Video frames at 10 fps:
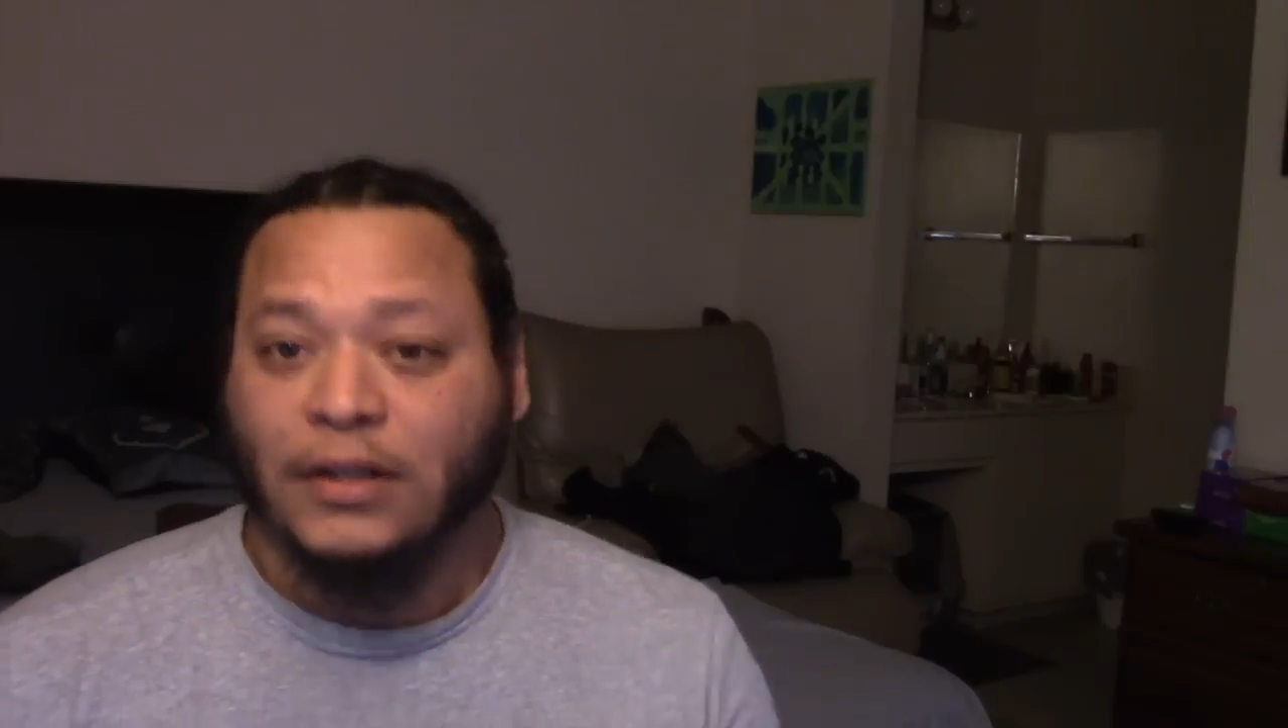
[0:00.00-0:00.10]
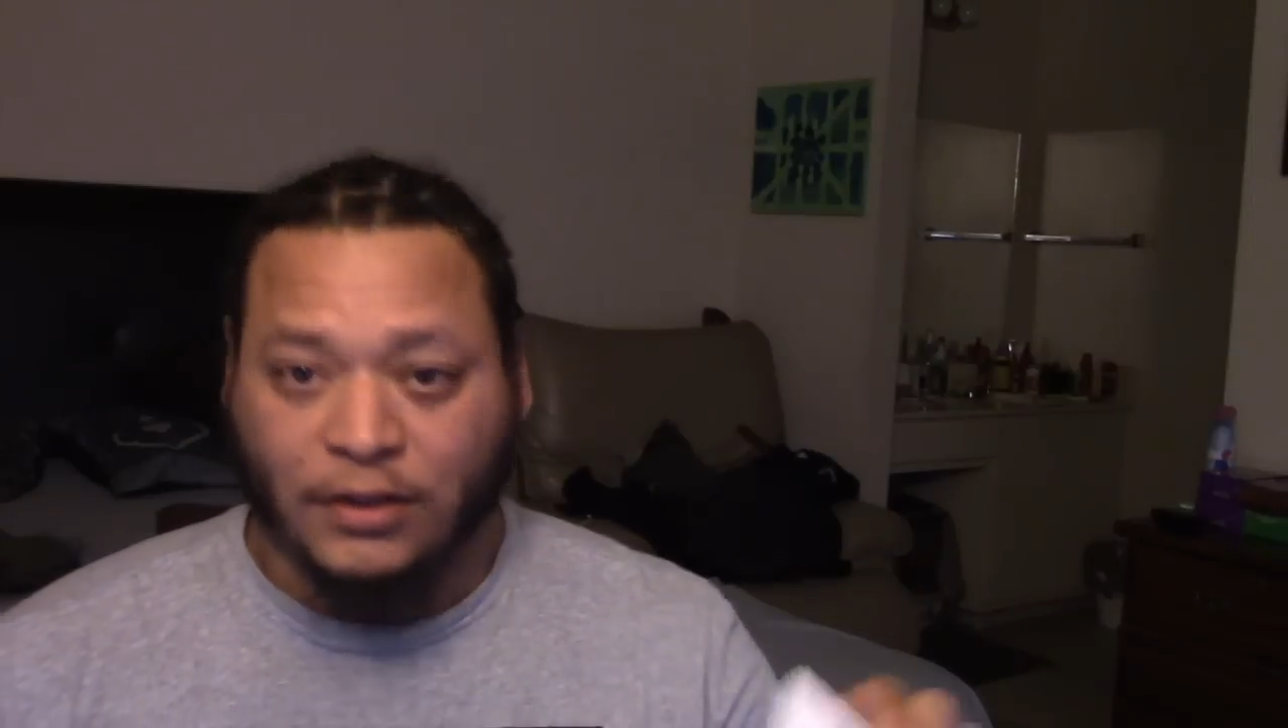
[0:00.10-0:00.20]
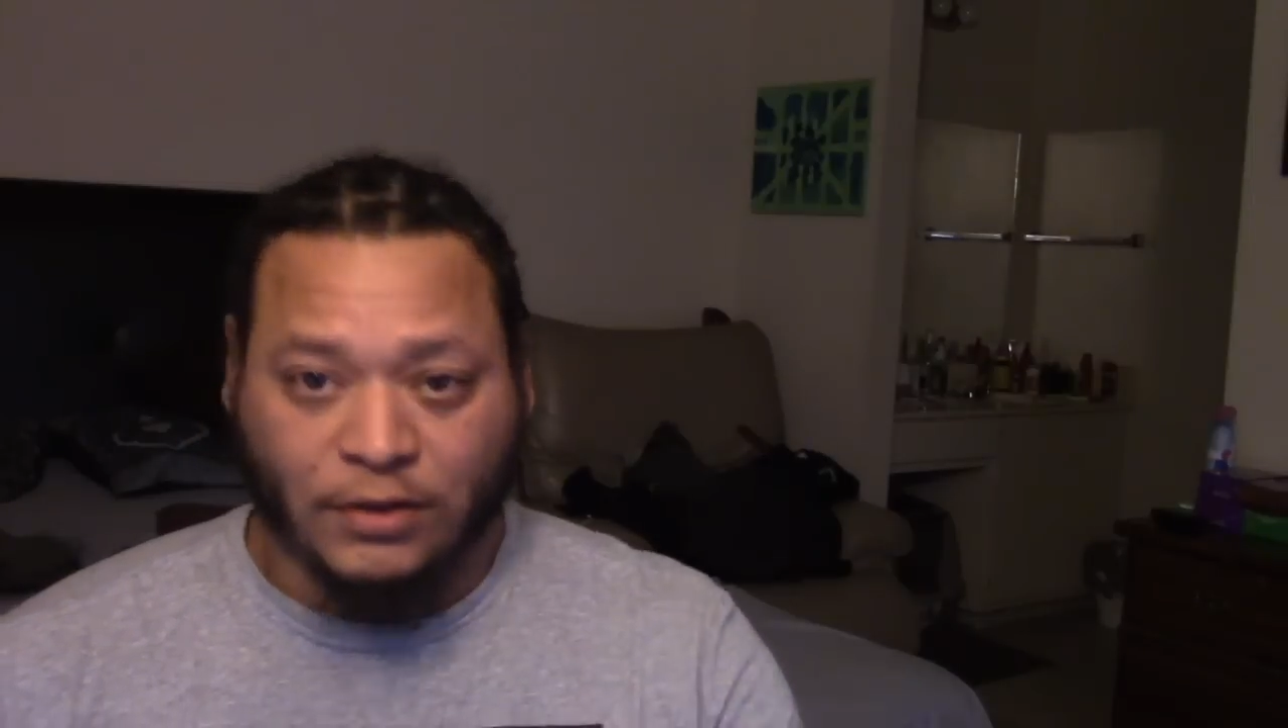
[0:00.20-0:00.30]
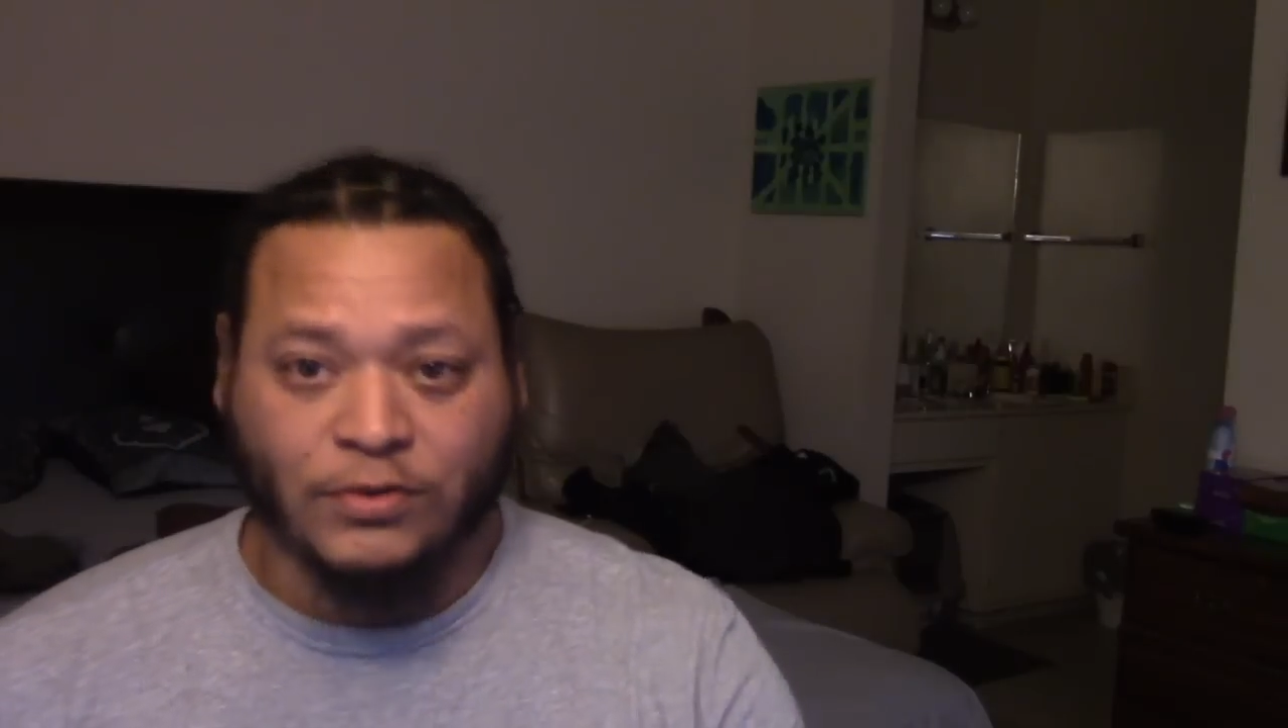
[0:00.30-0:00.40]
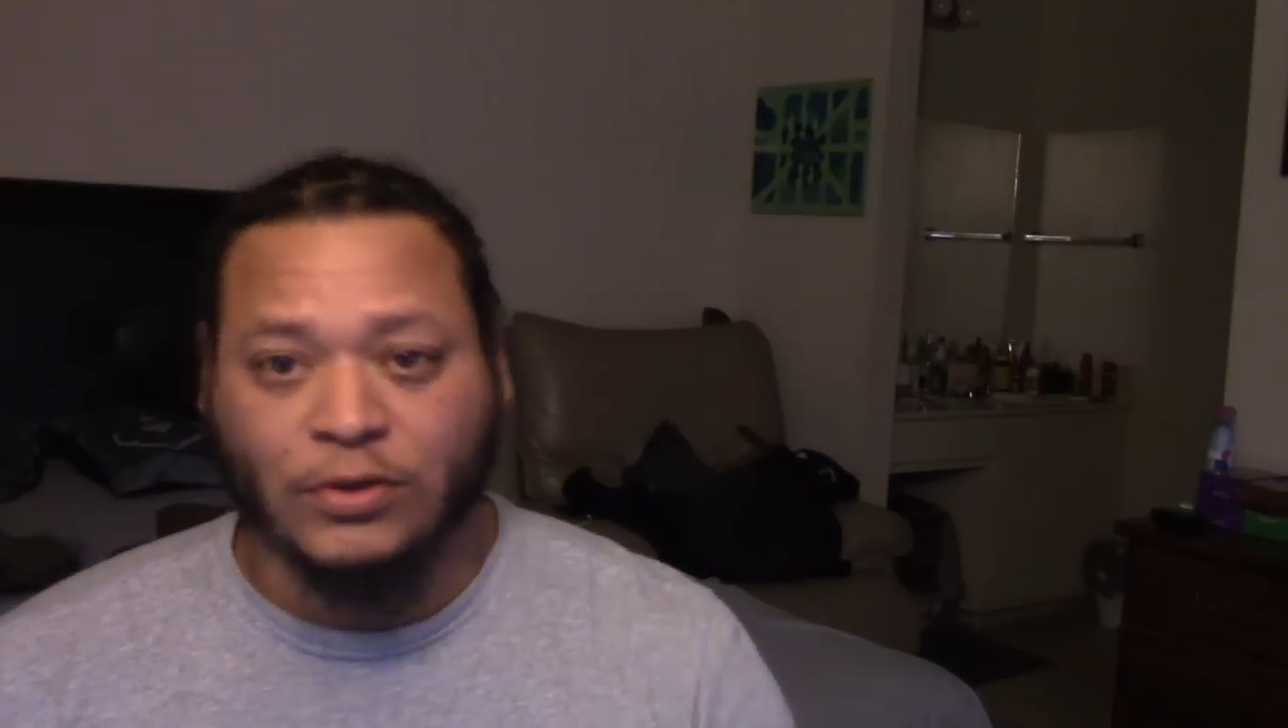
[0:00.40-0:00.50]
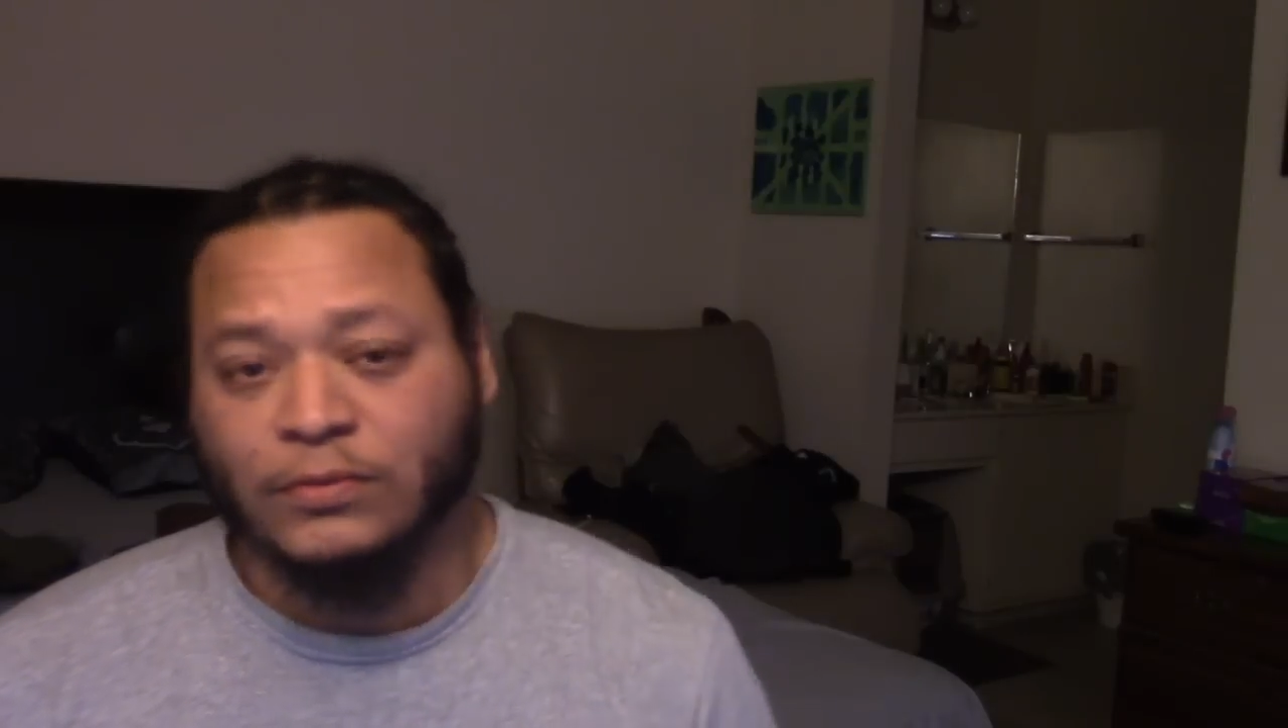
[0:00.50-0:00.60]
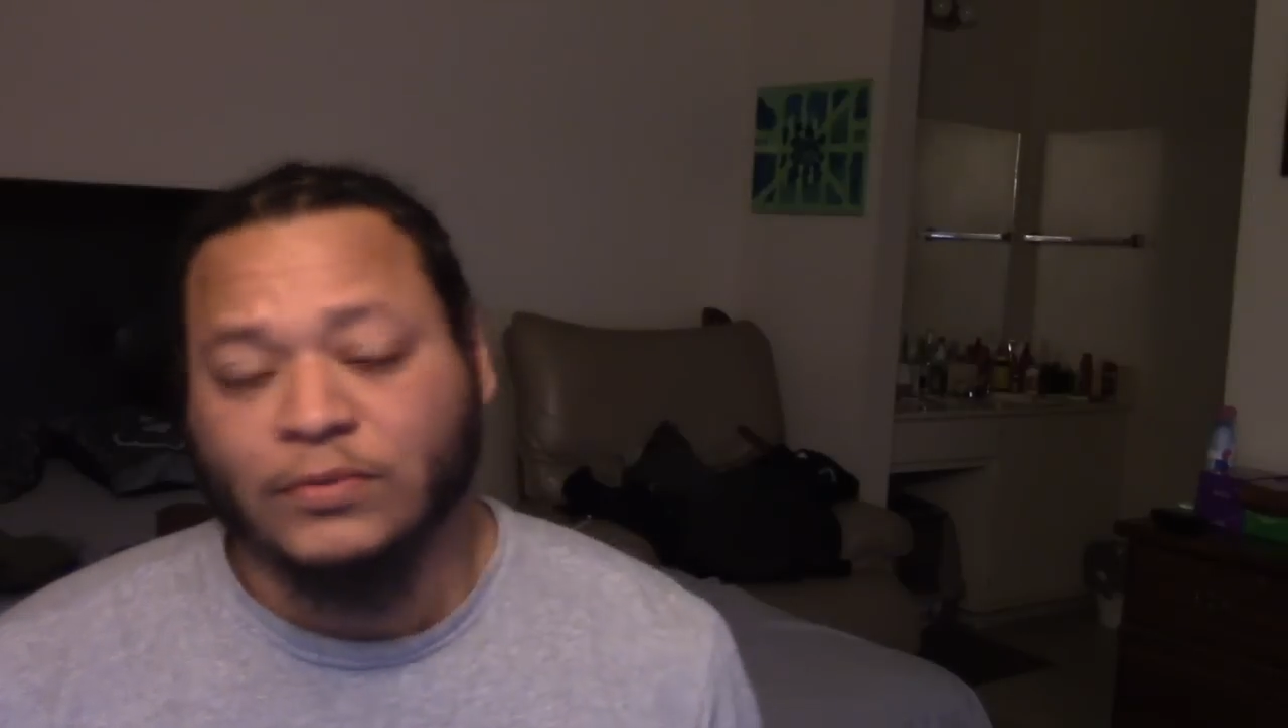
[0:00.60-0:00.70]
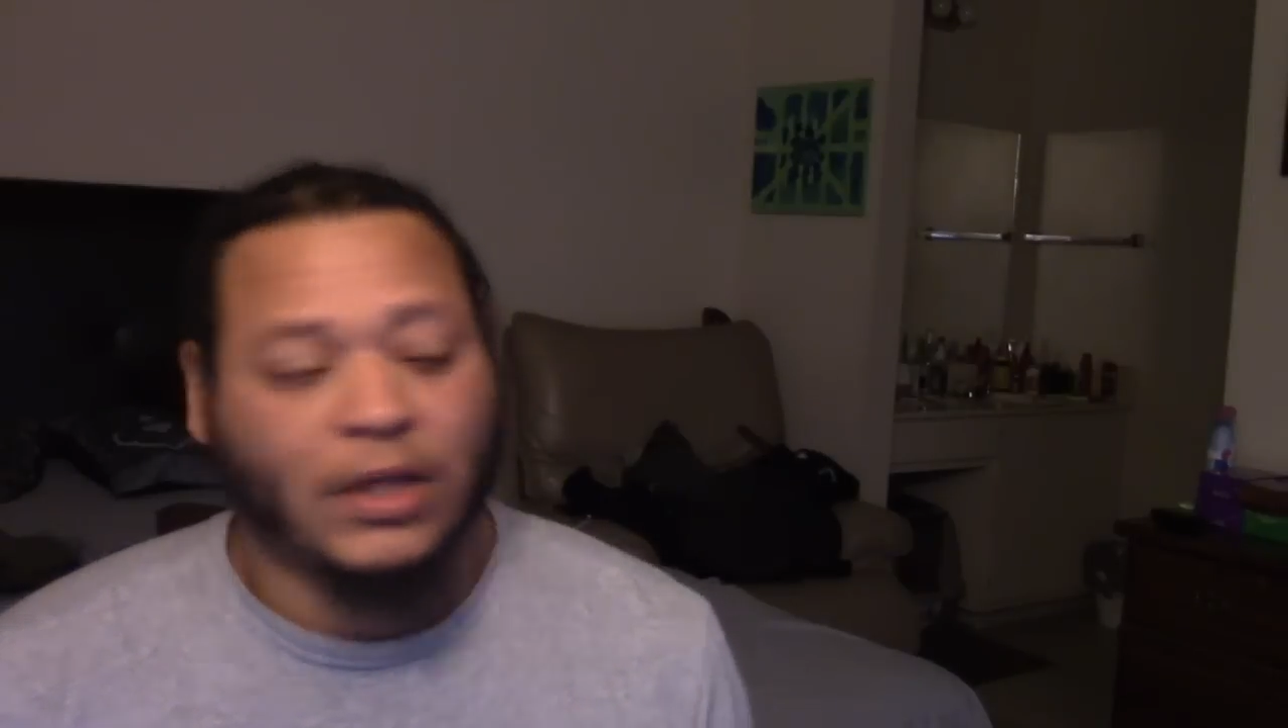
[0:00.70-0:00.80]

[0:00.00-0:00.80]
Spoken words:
you too.